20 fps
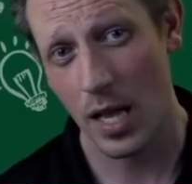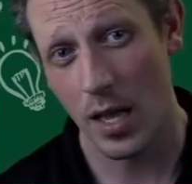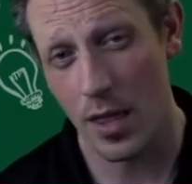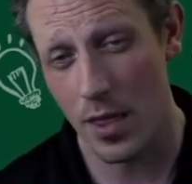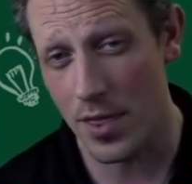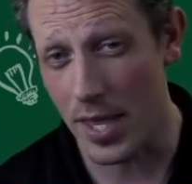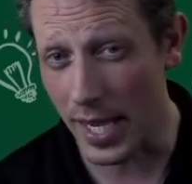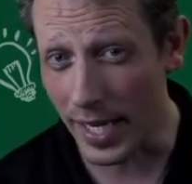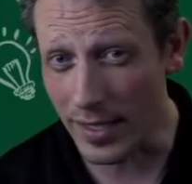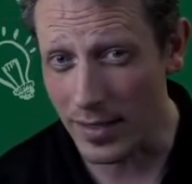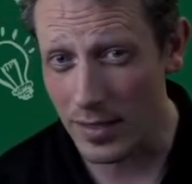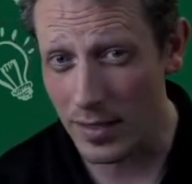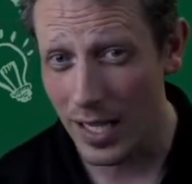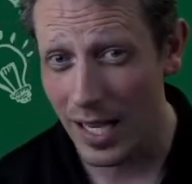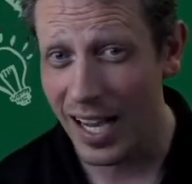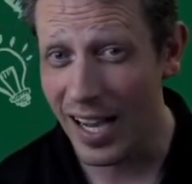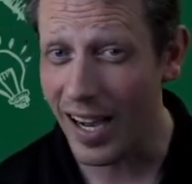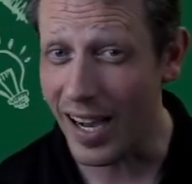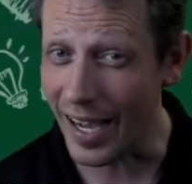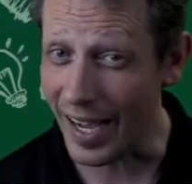Then
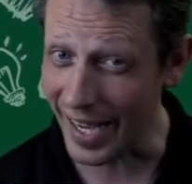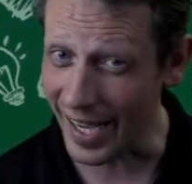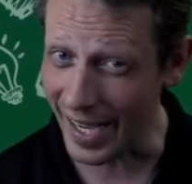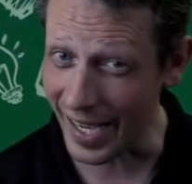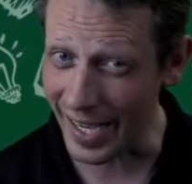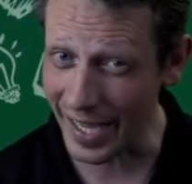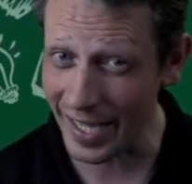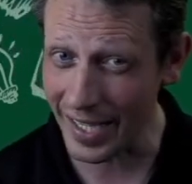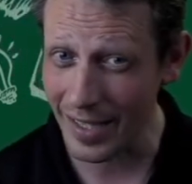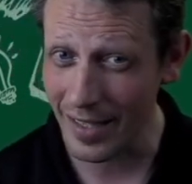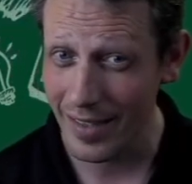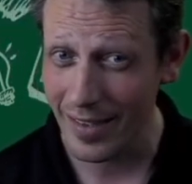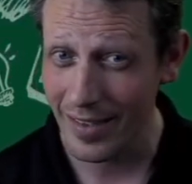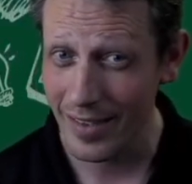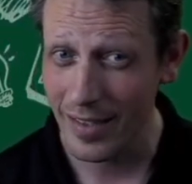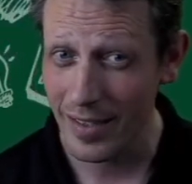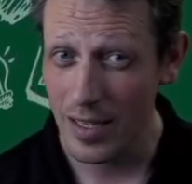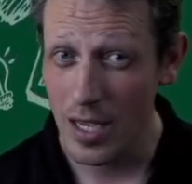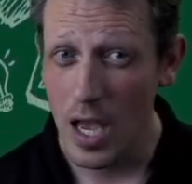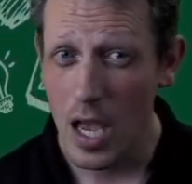I
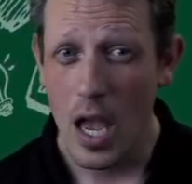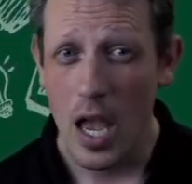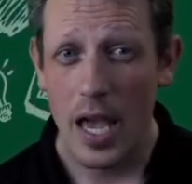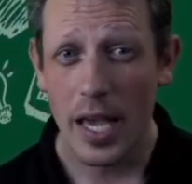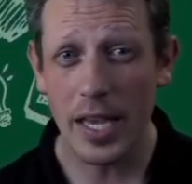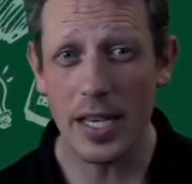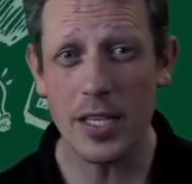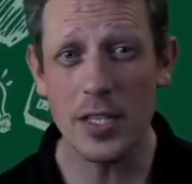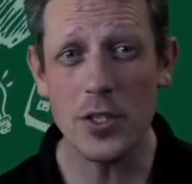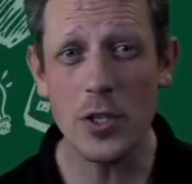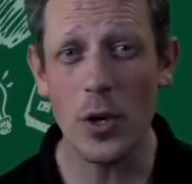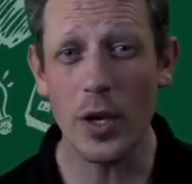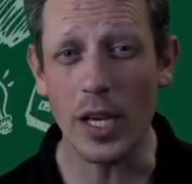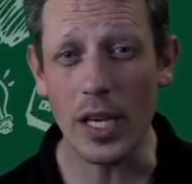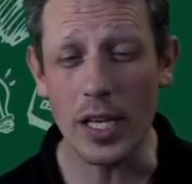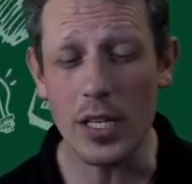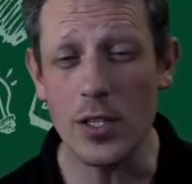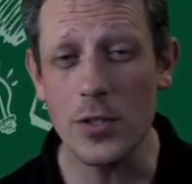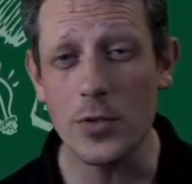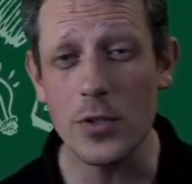is your
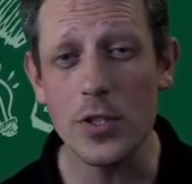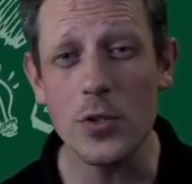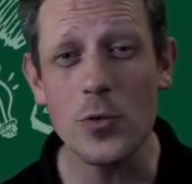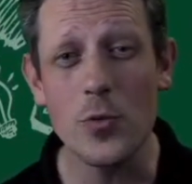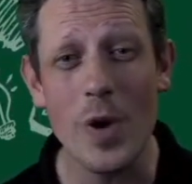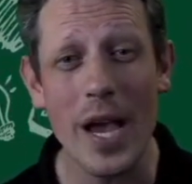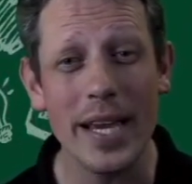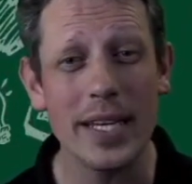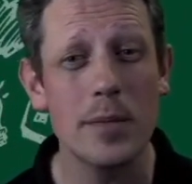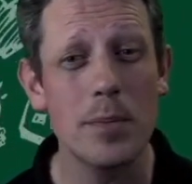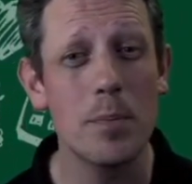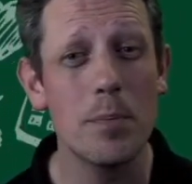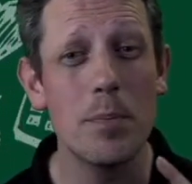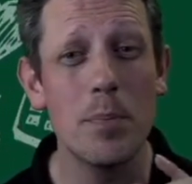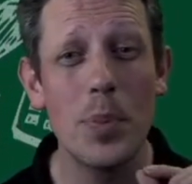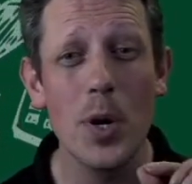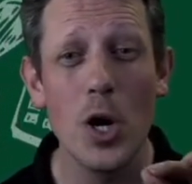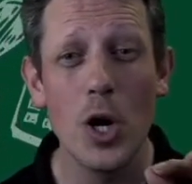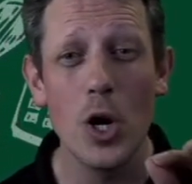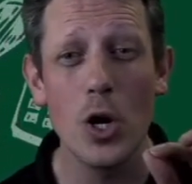interest rate
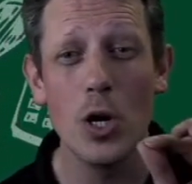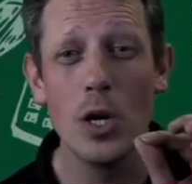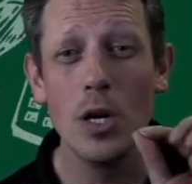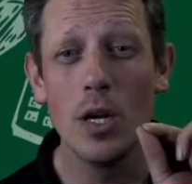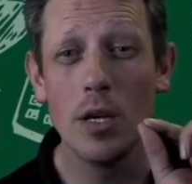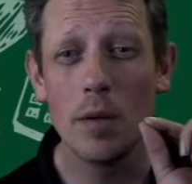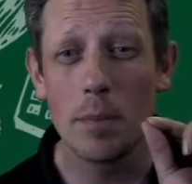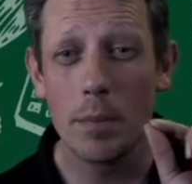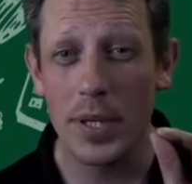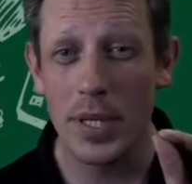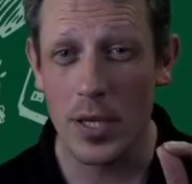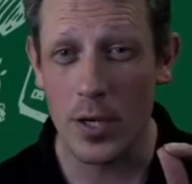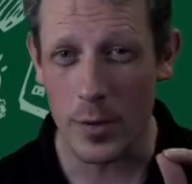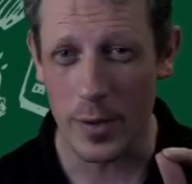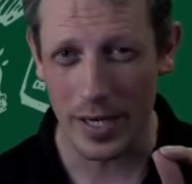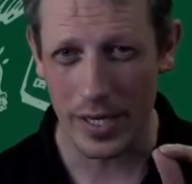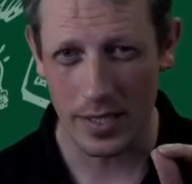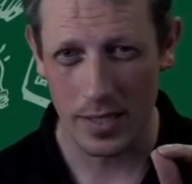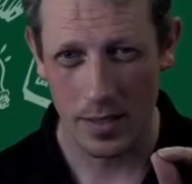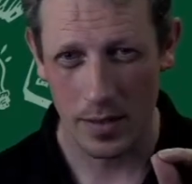per
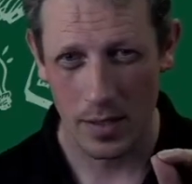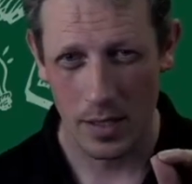period.